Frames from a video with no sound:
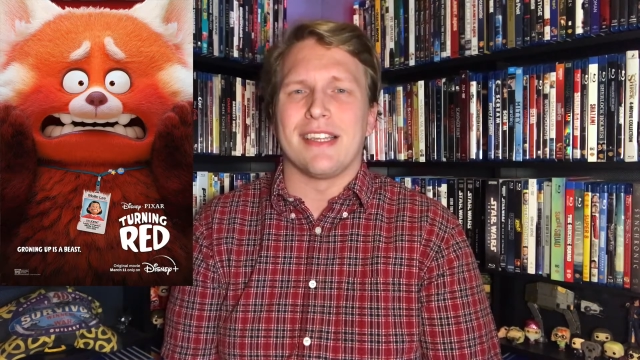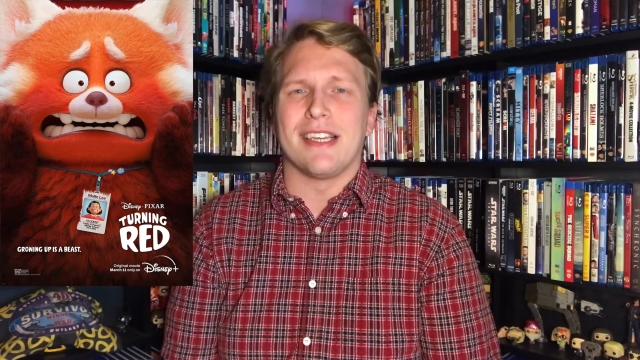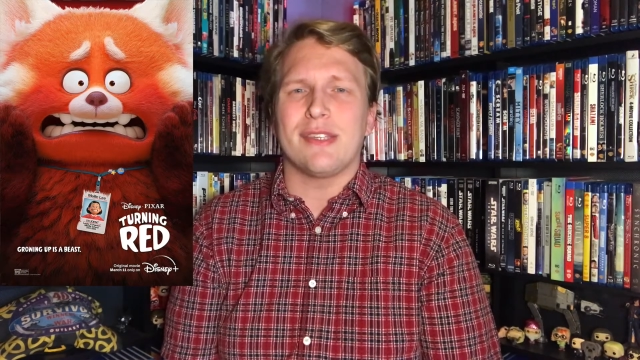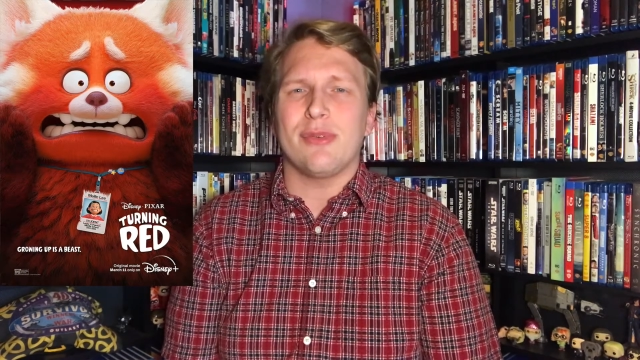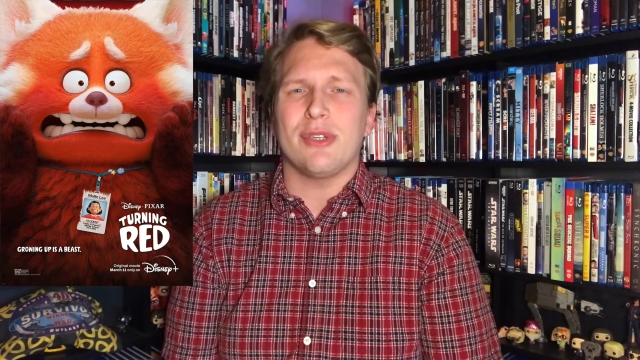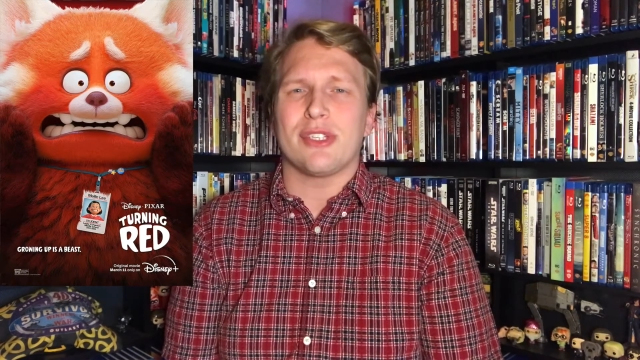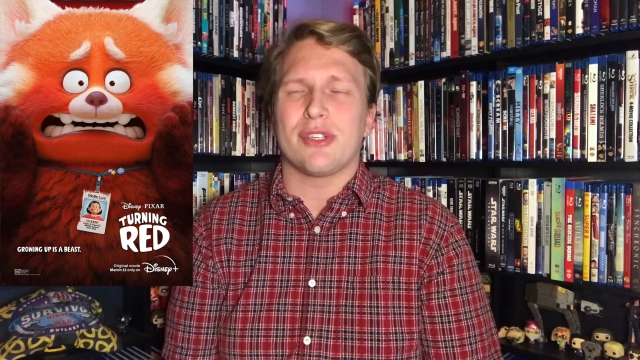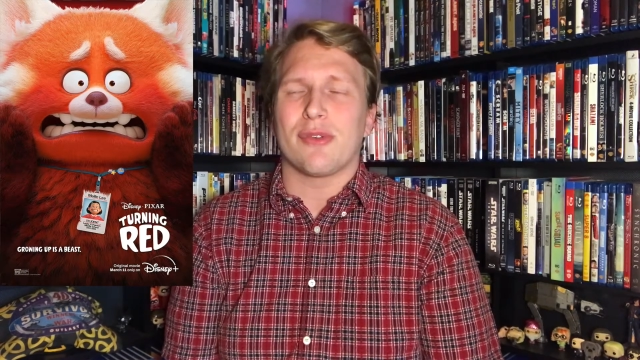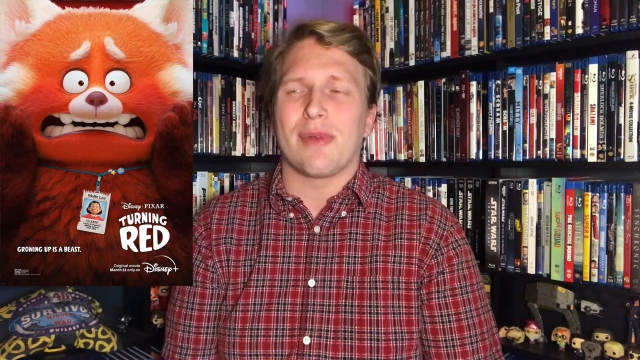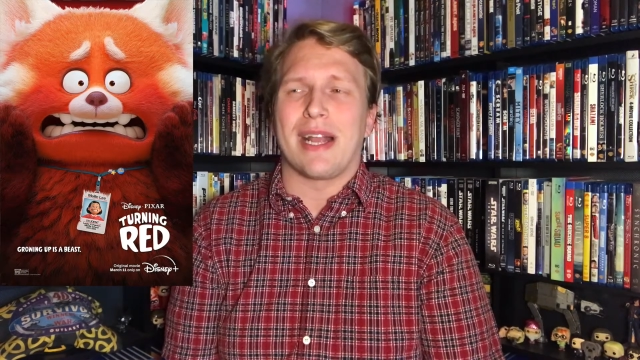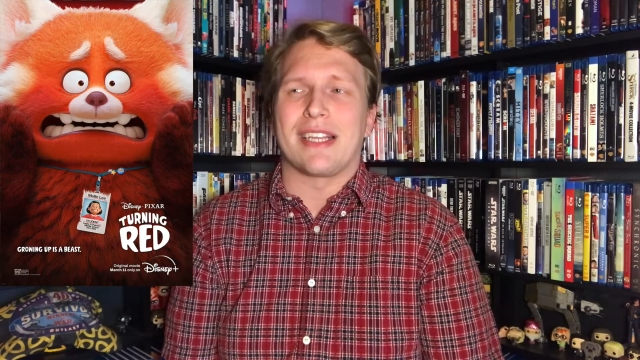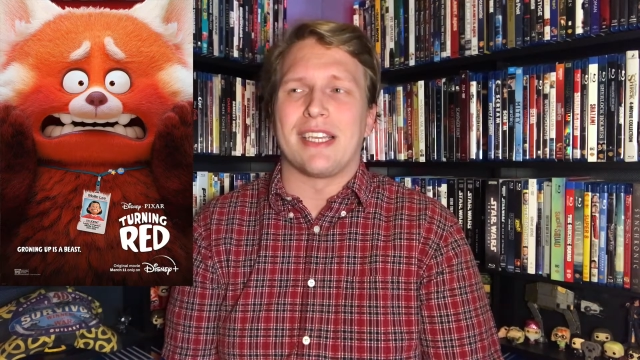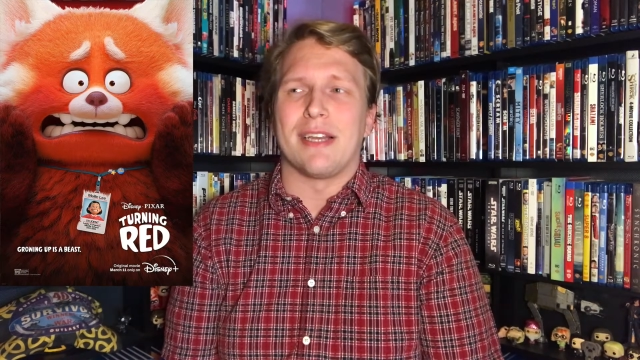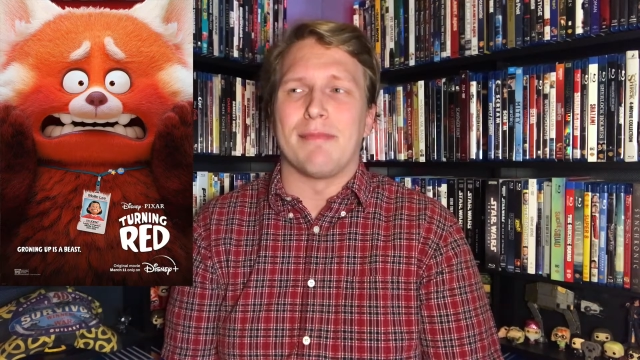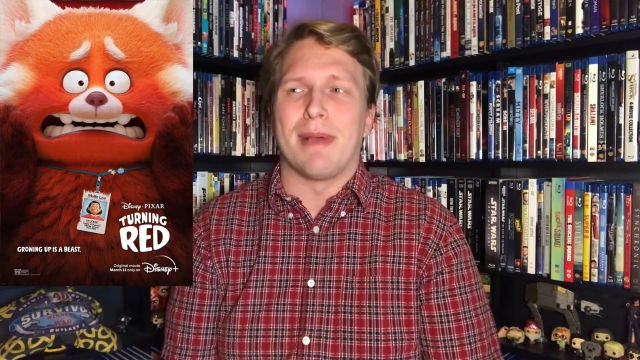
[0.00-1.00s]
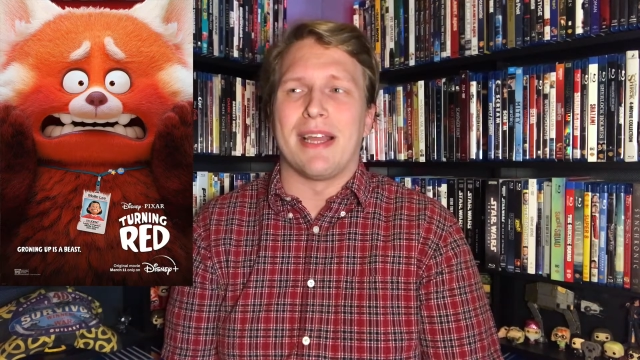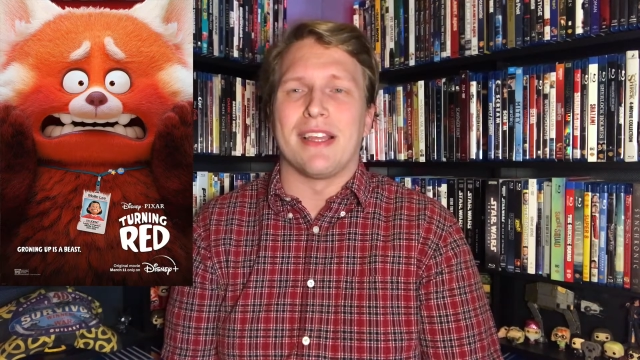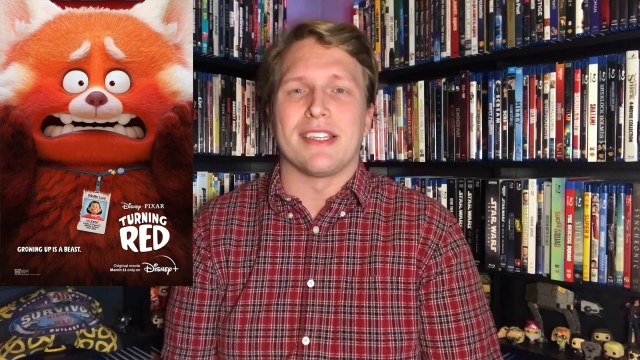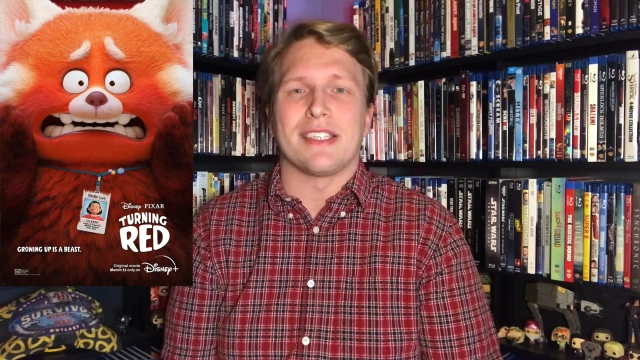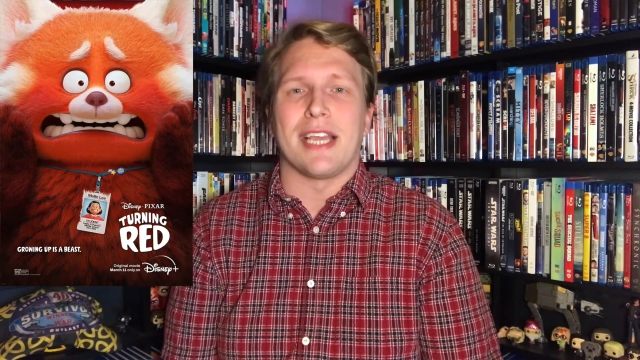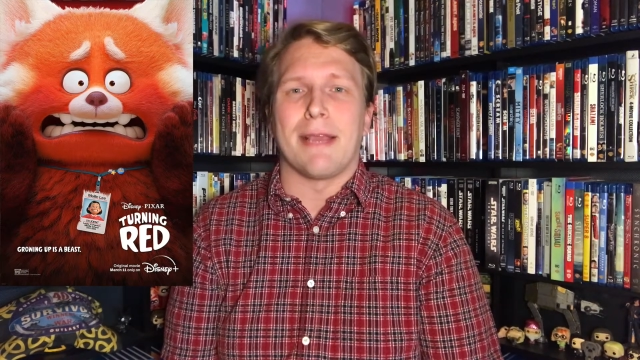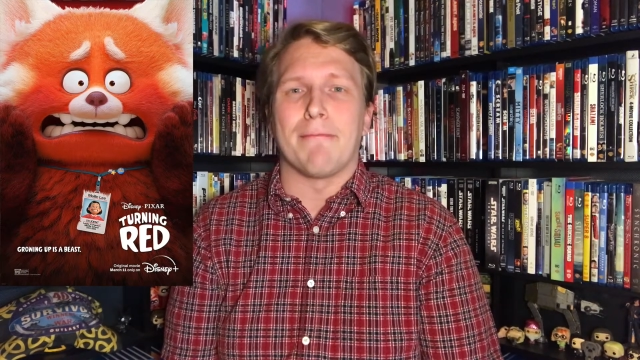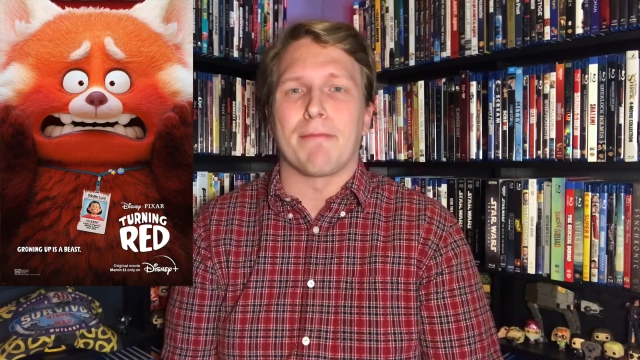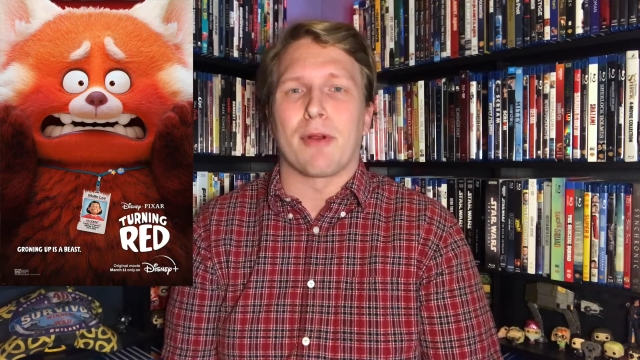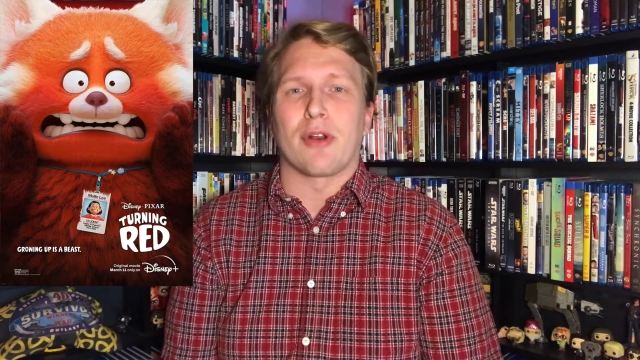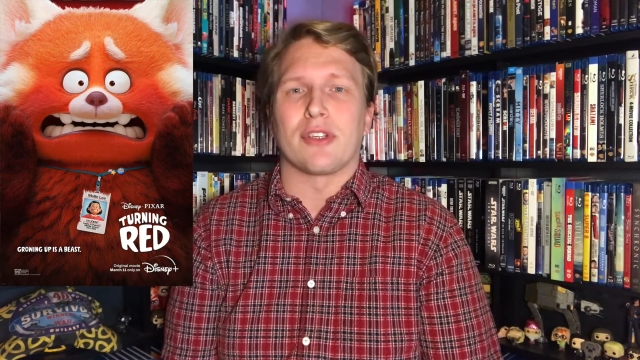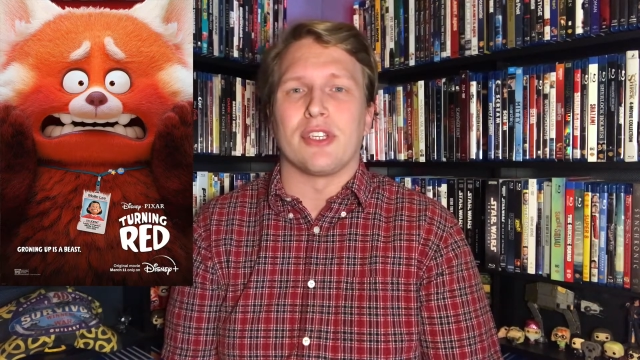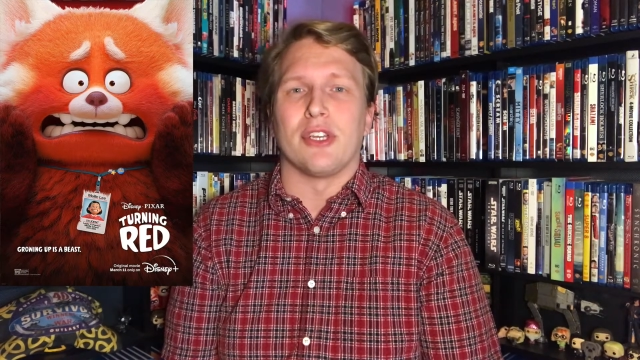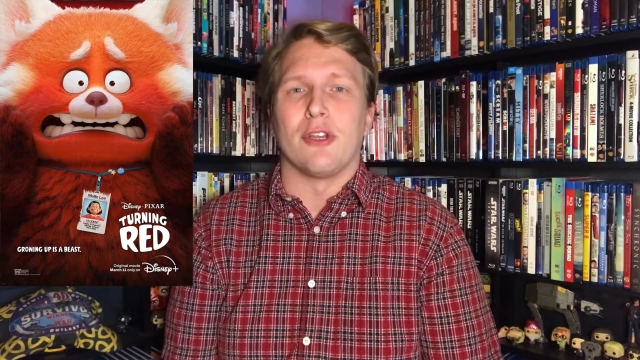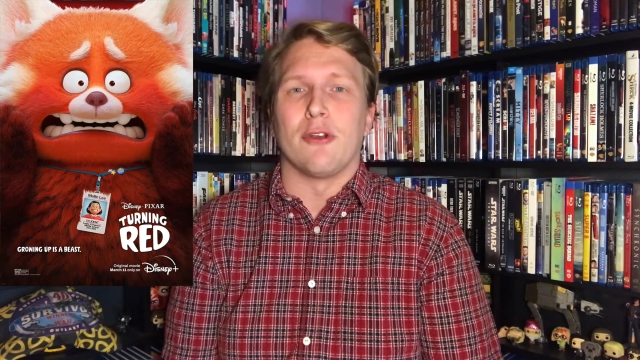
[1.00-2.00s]
This was directed by the same
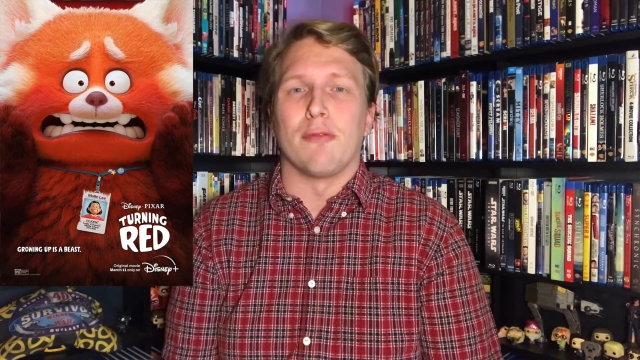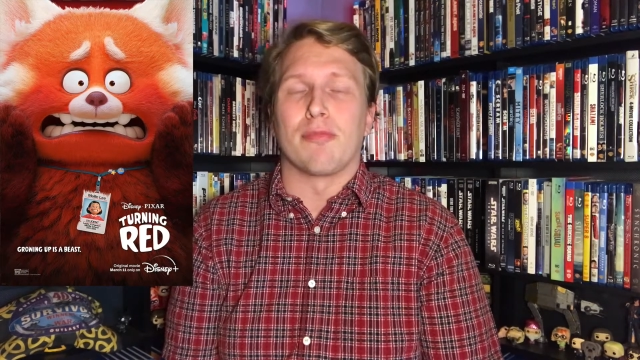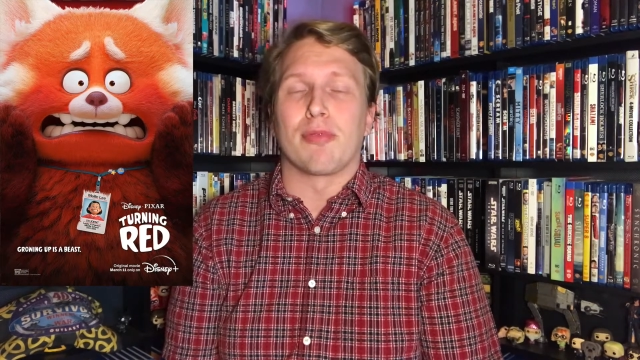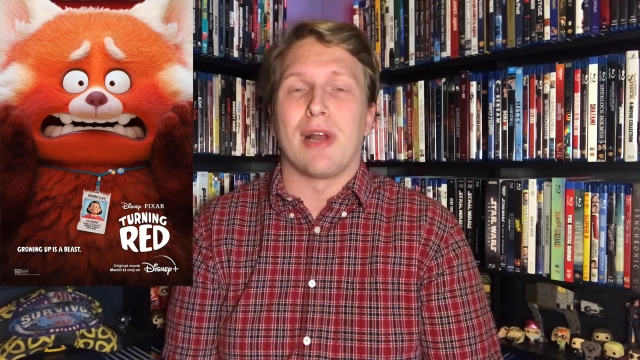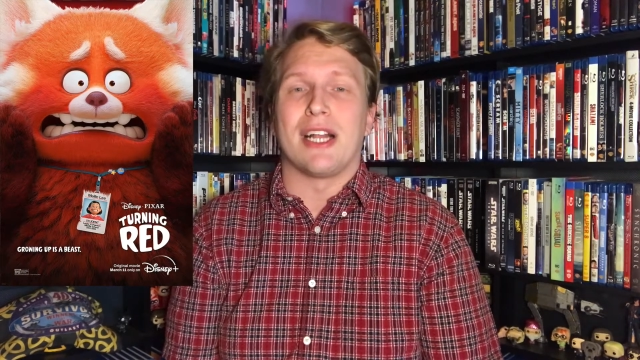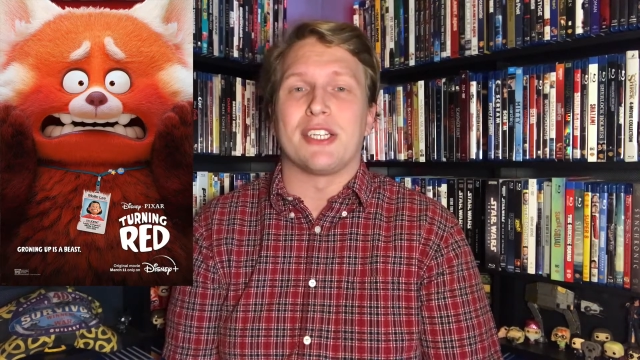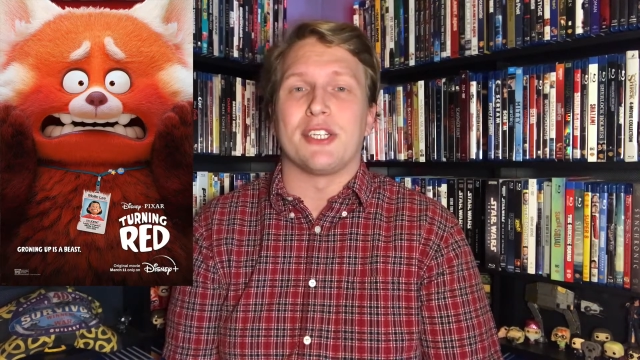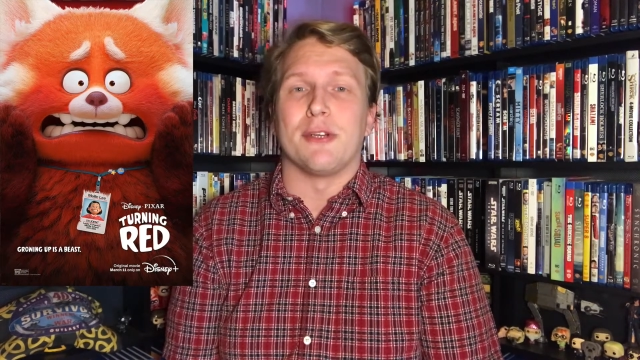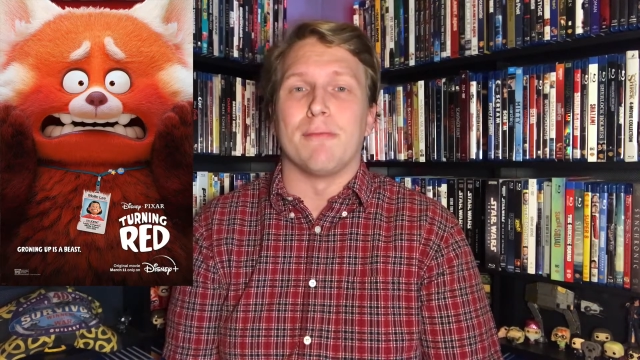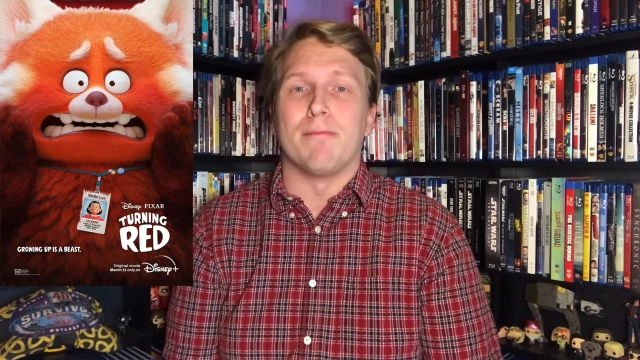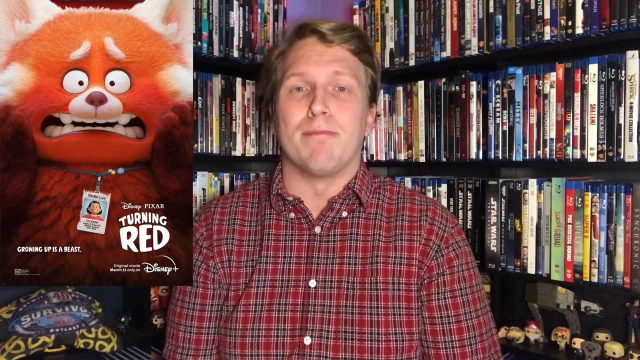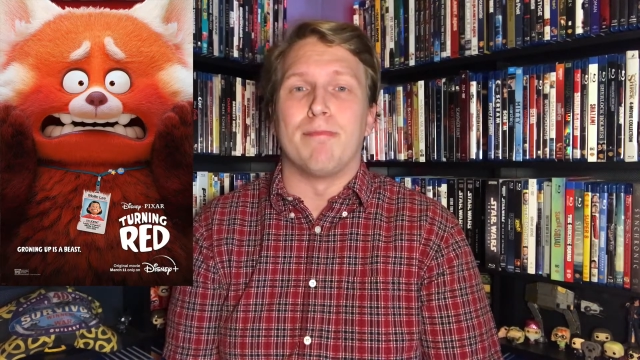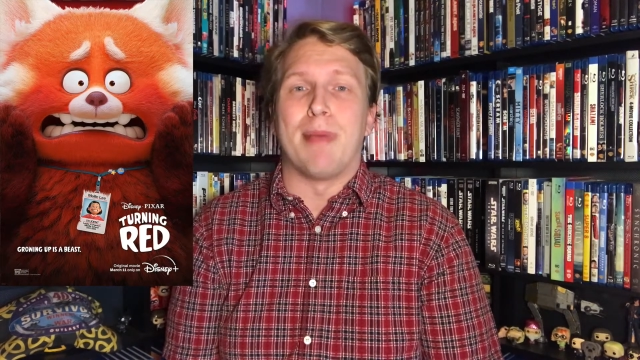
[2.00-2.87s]
person who brought you